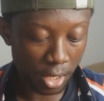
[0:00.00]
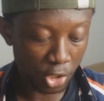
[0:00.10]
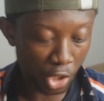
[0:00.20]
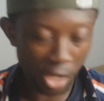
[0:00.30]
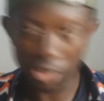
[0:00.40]

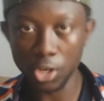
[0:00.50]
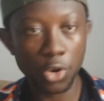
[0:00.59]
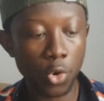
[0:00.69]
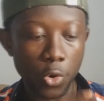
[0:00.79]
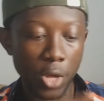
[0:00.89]
charger
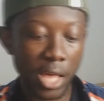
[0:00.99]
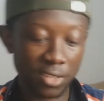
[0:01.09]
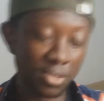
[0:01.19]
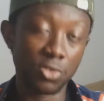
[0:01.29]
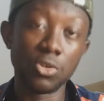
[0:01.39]
or
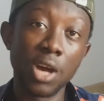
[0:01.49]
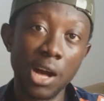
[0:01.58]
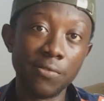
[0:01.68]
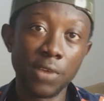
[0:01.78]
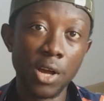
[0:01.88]
accessory you
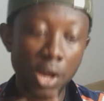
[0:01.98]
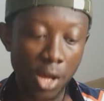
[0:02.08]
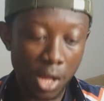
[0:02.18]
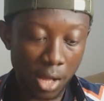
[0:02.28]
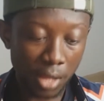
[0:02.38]
have
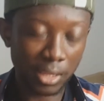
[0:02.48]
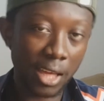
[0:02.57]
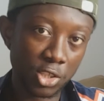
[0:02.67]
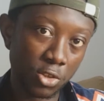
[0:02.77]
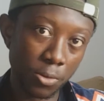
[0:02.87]

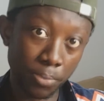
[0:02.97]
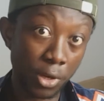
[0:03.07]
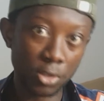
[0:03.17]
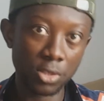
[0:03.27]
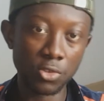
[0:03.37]
attached or
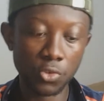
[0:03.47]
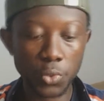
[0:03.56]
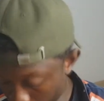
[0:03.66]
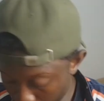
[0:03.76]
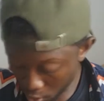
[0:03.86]
plugged
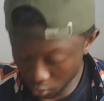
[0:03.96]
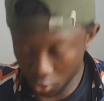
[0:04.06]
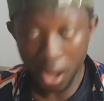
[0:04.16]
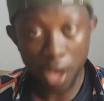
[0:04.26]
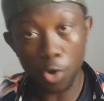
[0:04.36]
into it, use
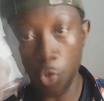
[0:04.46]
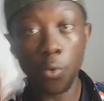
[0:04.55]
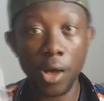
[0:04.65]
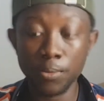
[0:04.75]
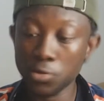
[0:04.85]
your alcohol
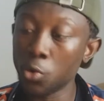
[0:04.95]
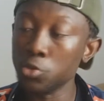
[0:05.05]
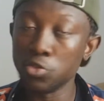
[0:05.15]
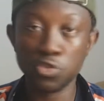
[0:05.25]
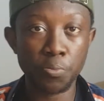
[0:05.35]
wipes, or
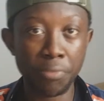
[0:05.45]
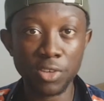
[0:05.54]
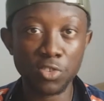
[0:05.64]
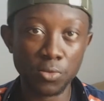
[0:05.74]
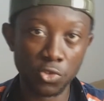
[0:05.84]
you
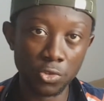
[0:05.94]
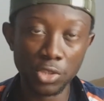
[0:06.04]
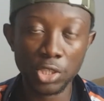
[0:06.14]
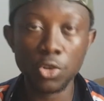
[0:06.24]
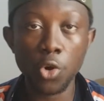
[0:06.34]
spray some
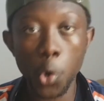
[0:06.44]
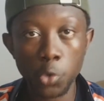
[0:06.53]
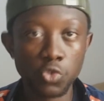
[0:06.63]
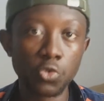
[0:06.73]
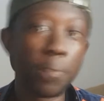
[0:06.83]
solution
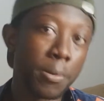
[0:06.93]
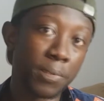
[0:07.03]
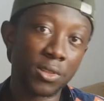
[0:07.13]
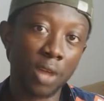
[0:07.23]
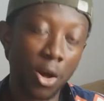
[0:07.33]
onto a
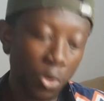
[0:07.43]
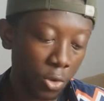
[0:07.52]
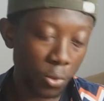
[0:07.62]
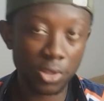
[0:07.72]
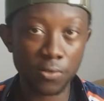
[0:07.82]
paper towel
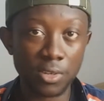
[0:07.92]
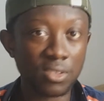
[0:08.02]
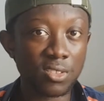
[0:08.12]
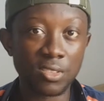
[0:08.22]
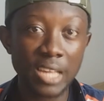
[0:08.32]
or whatever
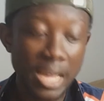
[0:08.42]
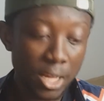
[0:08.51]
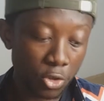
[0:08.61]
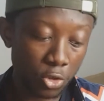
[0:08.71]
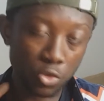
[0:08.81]
it is
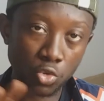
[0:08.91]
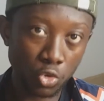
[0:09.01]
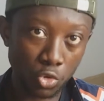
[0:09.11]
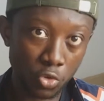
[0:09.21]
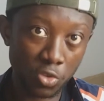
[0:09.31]
you're going to
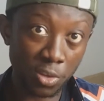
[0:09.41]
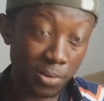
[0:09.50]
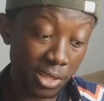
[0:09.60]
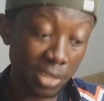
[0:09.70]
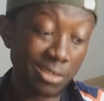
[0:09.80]
use,
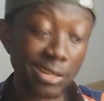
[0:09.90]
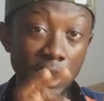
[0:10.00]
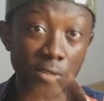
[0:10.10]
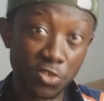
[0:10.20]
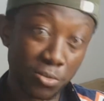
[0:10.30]
something that doesn't
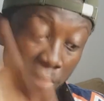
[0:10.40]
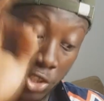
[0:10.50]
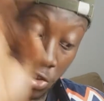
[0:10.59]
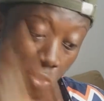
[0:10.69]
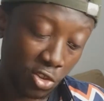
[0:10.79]
leave
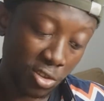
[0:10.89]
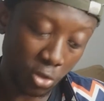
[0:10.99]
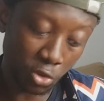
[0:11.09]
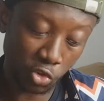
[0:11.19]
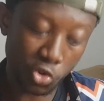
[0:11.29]
smudges
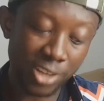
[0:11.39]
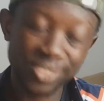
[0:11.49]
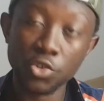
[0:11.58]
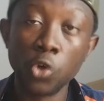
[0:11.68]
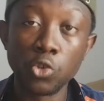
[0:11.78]
or
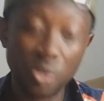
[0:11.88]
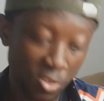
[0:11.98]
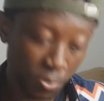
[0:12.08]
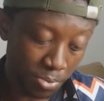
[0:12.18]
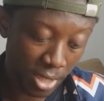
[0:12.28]
scratches on your
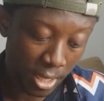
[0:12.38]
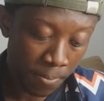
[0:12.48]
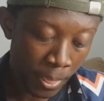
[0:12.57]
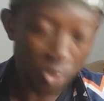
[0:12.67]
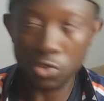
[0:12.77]
display
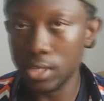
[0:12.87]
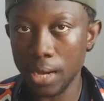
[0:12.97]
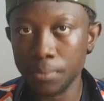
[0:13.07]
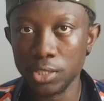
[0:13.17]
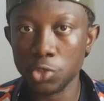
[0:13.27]
to
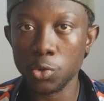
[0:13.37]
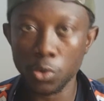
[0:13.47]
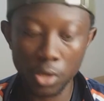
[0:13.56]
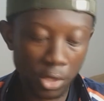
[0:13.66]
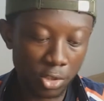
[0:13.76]
damage
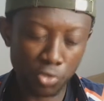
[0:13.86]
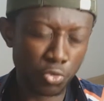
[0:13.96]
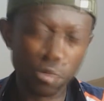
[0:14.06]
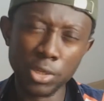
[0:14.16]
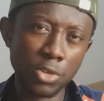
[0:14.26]
or just
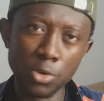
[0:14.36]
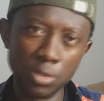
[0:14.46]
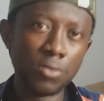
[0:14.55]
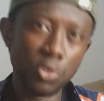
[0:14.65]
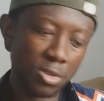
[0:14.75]
ruin
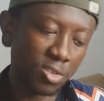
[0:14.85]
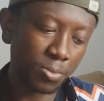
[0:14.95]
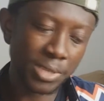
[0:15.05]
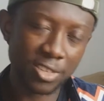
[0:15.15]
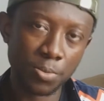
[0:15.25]
your
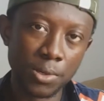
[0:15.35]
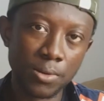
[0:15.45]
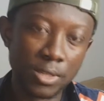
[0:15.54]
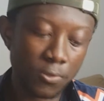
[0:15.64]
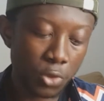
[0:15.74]
display
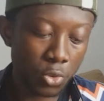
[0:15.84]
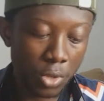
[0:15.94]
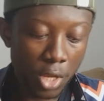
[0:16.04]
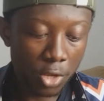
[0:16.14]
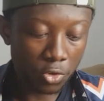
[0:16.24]
experience for
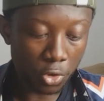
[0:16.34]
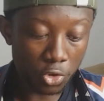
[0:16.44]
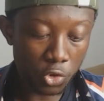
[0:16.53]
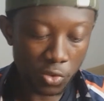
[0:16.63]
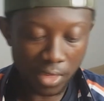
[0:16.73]
you. So
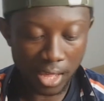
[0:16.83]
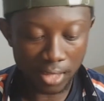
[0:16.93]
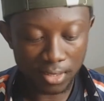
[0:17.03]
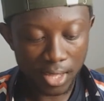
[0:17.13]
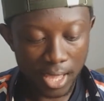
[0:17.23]
use
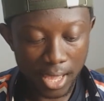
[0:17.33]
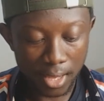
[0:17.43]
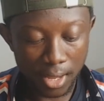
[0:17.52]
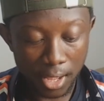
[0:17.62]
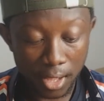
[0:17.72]
that,
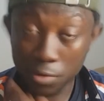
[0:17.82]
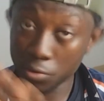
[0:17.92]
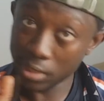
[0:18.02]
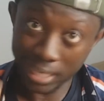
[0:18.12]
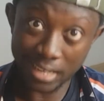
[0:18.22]
and
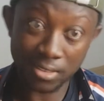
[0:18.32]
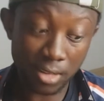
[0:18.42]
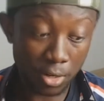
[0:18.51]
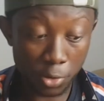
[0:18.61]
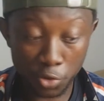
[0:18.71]
like I
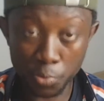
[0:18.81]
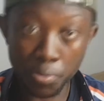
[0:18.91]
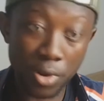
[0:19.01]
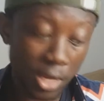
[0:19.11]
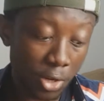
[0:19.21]
said, no
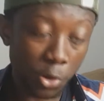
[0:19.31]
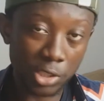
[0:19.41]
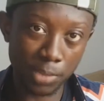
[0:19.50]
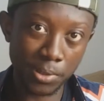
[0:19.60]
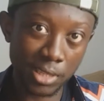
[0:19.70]
spraying or
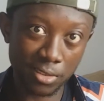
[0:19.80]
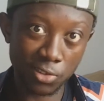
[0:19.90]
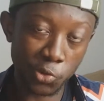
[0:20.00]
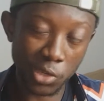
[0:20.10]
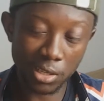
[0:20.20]
dipping this
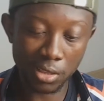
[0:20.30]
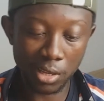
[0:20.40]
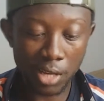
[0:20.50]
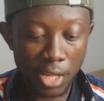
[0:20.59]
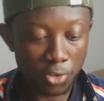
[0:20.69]
into
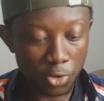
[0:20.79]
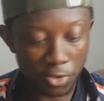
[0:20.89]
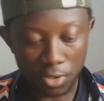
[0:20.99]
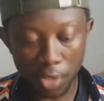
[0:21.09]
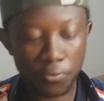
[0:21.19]
anything. So you
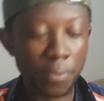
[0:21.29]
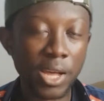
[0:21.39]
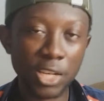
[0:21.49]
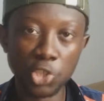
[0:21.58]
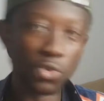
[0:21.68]
start from
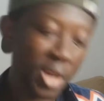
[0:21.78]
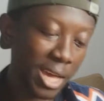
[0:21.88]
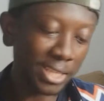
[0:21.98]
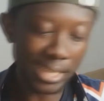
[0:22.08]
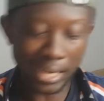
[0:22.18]
edge to
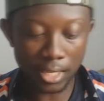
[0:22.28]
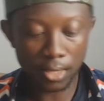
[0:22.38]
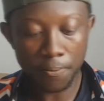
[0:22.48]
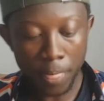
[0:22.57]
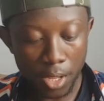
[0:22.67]
edge,
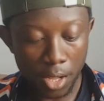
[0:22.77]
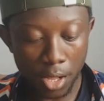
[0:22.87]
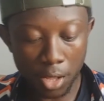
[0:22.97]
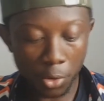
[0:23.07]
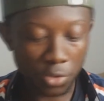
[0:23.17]
clean
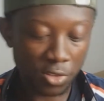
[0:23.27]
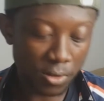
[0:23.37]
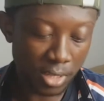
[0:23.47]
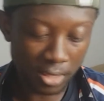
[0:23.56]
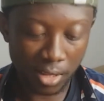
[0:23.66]

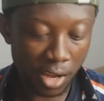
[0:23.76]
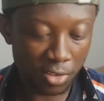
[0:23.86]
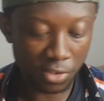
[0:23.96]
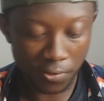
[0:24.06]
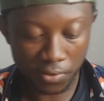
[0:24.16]
also the entire
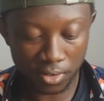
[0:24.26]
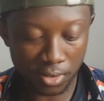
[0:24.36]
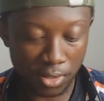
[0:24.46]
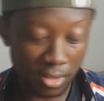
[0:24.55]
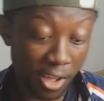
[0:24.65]
surface,
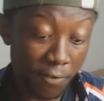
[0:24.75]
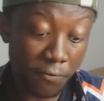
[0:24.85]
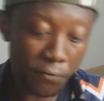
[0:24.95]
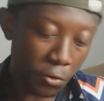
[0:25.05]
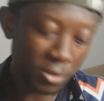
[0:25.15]
the entire
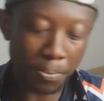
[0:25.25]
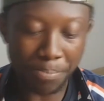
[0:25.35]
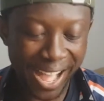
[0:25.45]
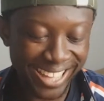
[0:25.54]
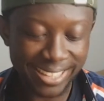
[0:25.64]
front,
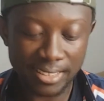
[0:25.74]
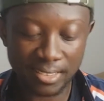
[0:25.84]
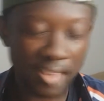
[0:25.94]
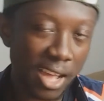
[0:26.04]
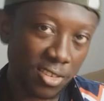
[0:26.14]
back and
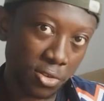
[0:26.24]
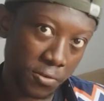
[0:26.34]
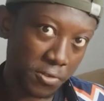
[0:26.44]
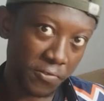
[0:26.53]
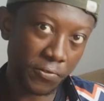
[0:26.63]
sides
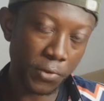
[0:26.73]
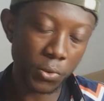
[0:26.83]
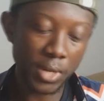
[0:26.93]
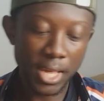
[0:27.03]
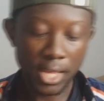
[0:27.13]
of the
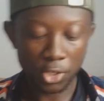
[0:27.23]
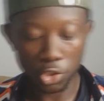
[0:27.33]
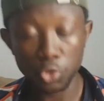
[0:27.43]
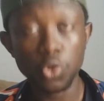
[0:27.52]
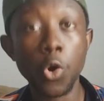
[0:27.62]
phone. You
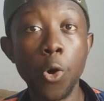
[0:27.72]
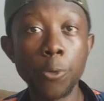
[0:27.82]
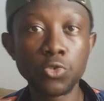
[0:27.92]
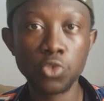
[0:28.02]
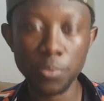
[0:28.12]
should
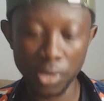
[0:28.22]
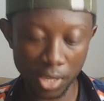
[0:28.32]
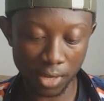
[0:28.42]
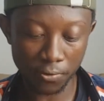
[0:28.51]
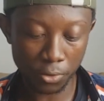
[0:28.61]
also be
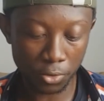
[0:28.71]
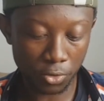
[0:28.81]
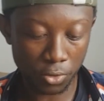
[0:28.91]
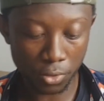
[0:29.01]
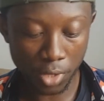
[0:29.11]
careful
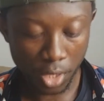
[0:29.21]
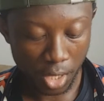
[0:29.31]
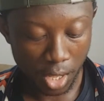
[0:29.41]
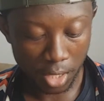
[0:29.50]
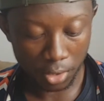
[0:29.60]
to
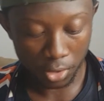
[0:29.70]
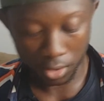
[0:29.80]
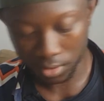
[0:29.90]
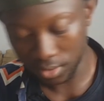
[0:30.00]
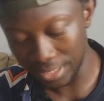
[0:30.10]

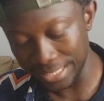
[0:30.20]
not